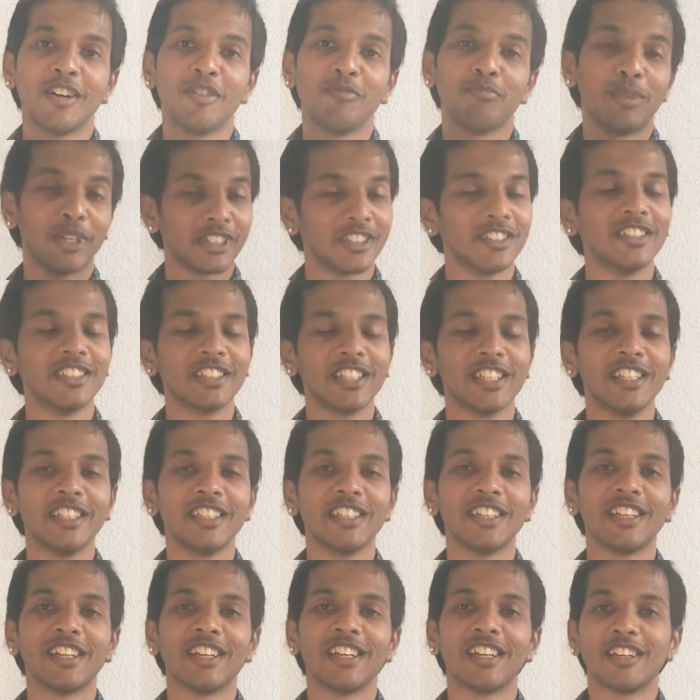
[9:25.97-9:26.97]

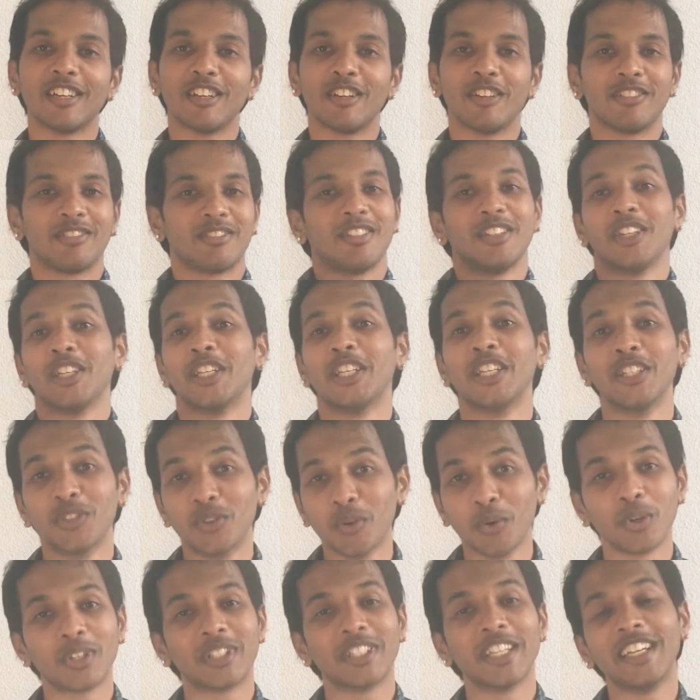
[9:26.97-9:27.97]
Patanjali, he
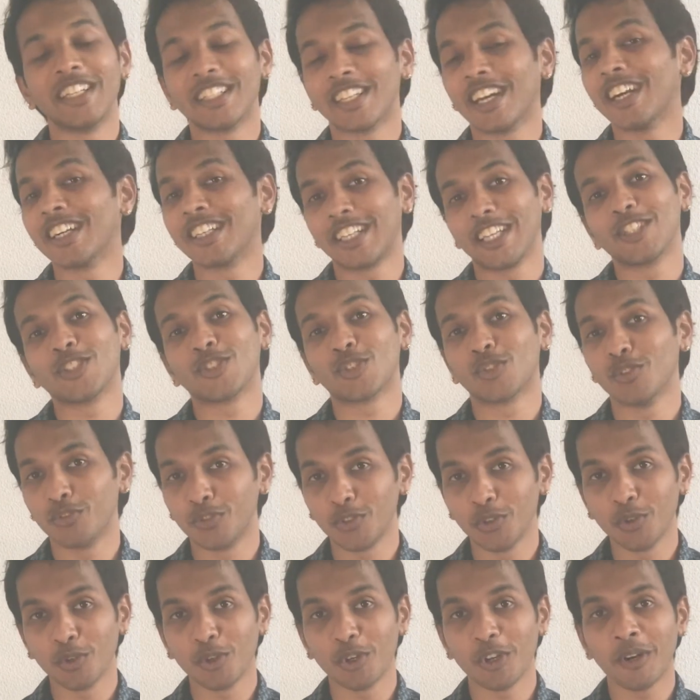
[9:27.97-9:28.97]
wrote the entire text of
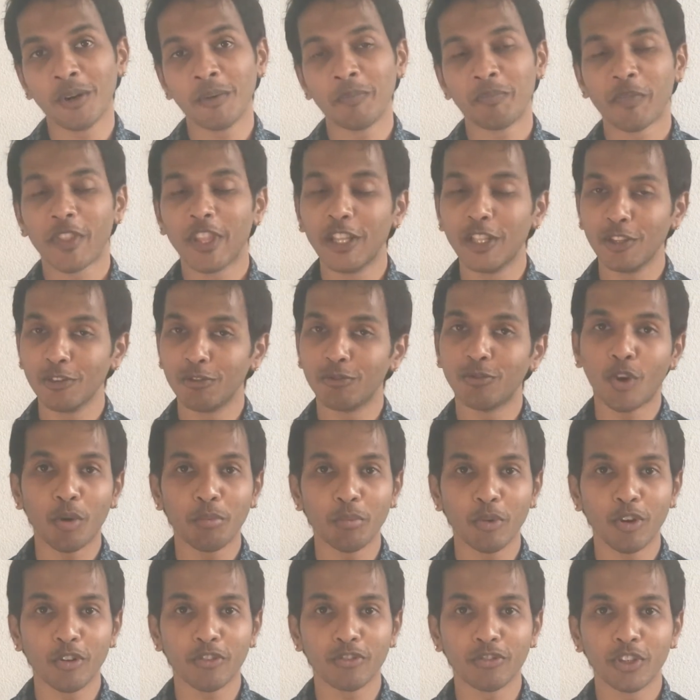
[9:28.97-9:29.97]
yoga in the form
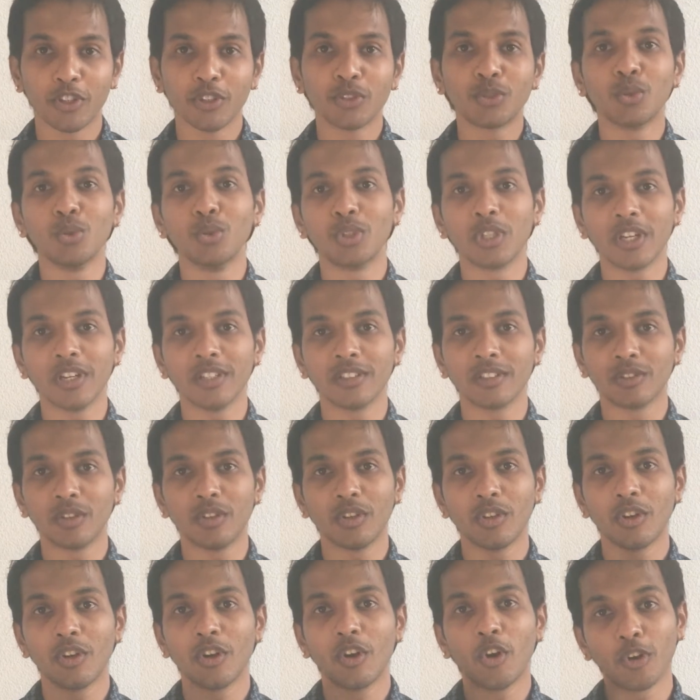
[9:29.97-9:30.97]
of sutras
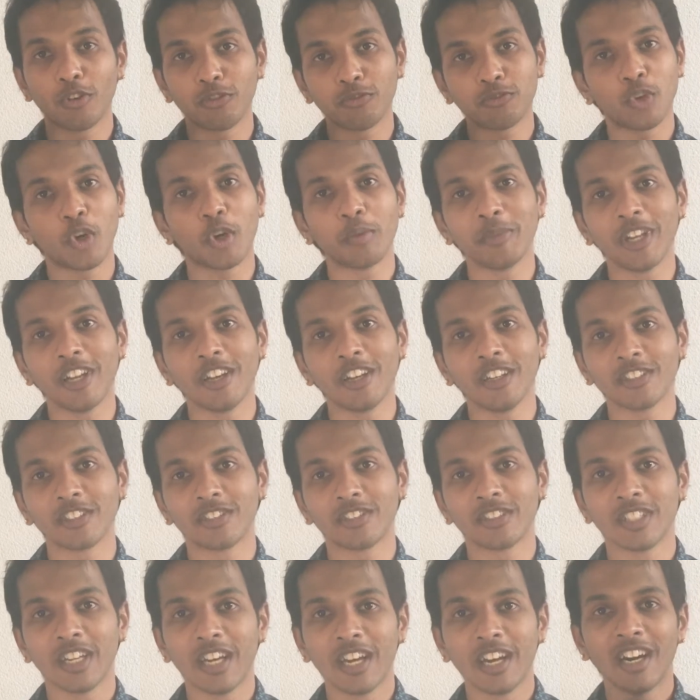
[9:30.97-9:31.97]
or formulas.
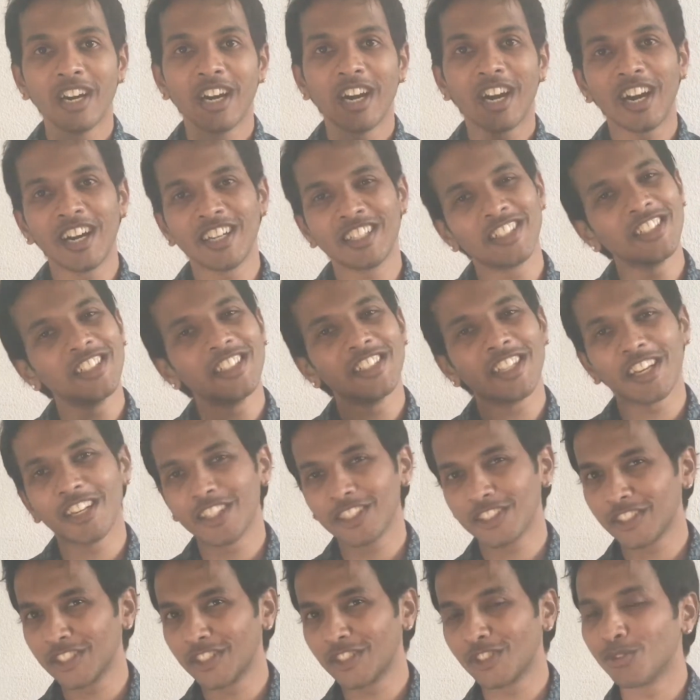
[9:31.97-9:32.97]

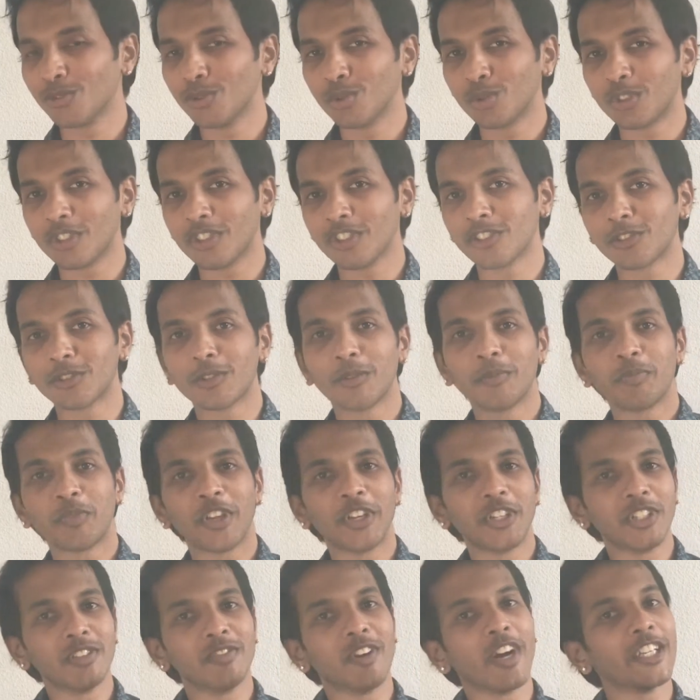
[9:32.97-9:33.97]
196 sutras
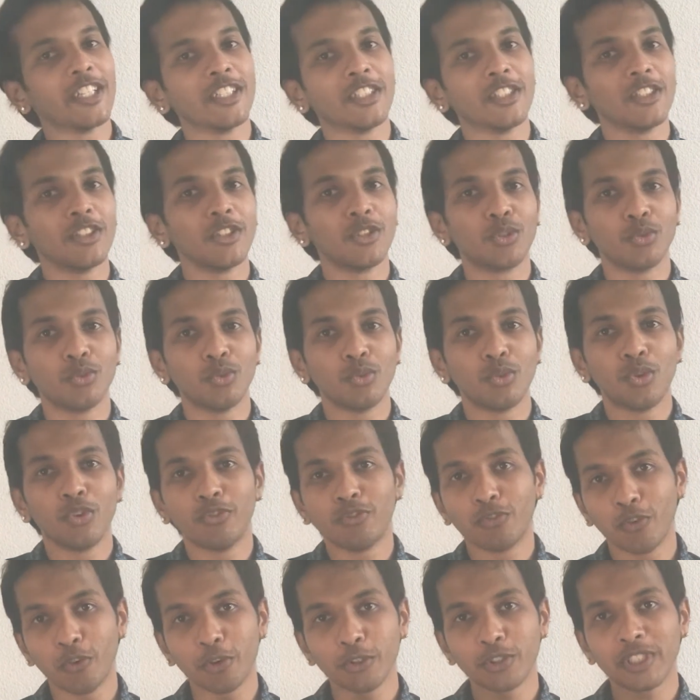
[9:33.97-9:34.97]
divided into
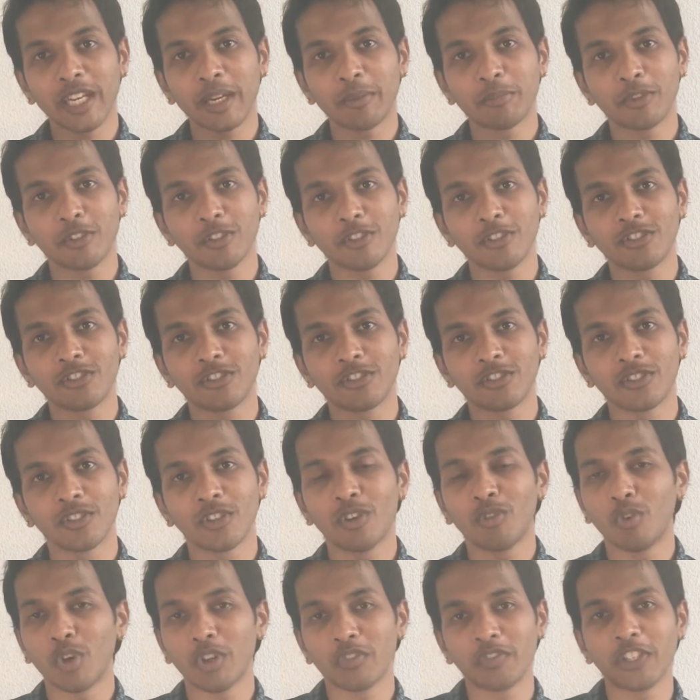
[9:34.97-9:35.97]
4 chapters,
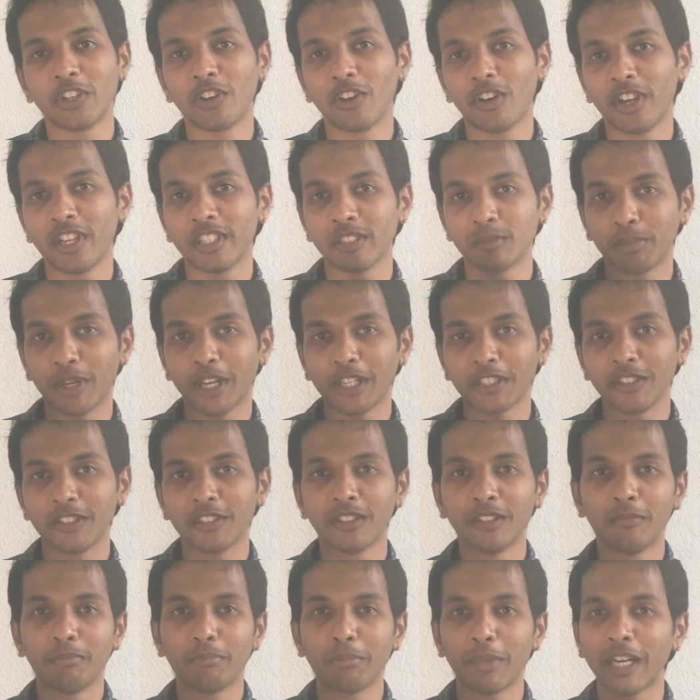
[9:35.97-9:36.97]
what we call as
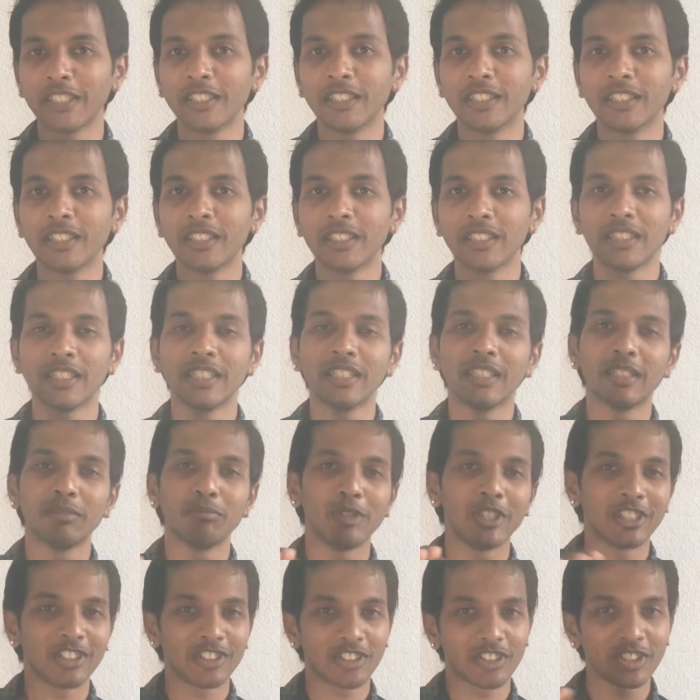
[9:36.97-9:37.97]
pada. Pada
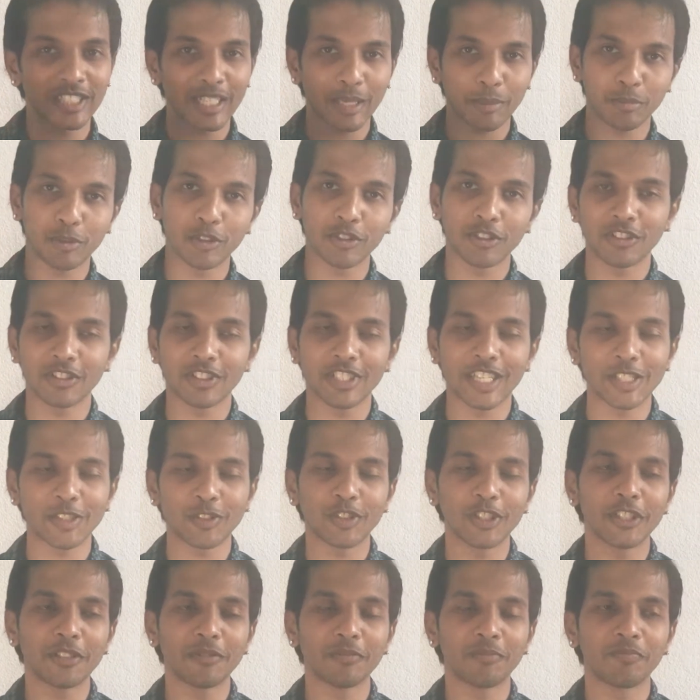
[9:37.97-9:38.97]
means chapter in
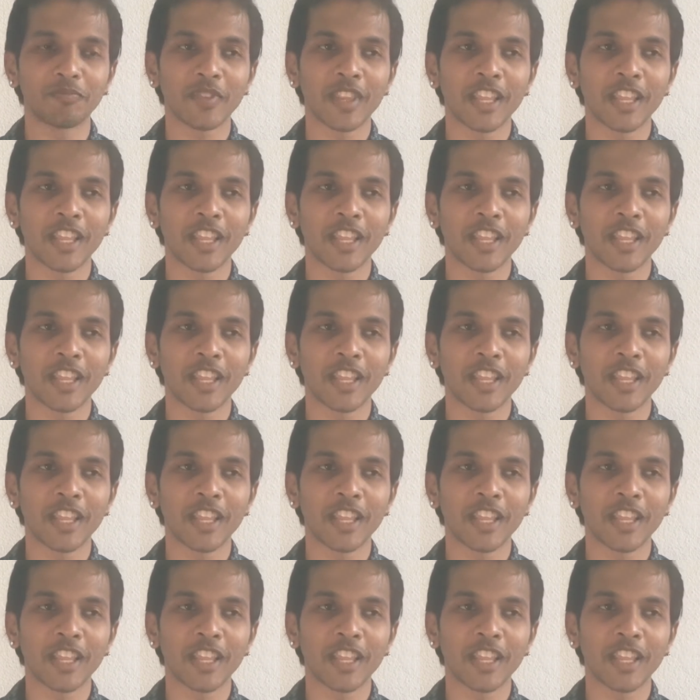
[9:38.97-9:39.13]
Sanskrit.